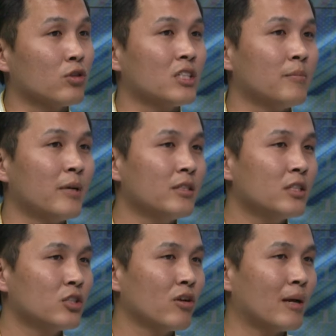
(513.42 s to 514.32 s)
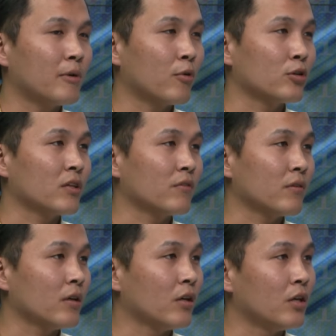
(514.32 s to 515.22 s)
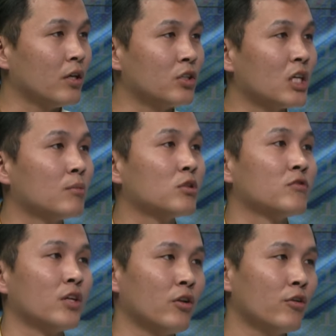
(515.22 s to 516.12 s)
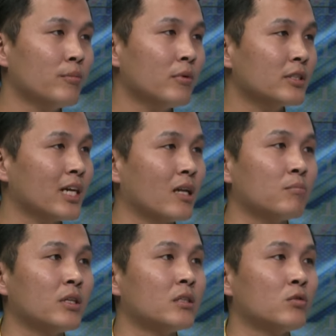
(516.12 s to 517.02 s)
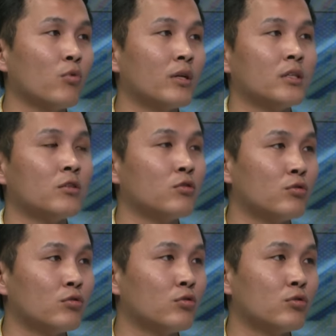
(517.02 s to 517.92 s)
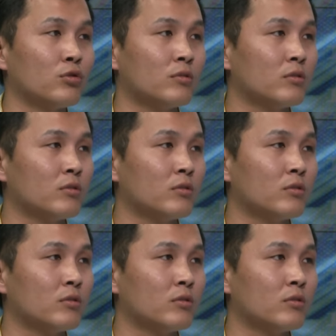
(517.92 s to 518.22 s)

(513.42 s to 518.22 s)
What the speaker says: the Tibetan Digital Library project, in terms of deliverables, can be divided into two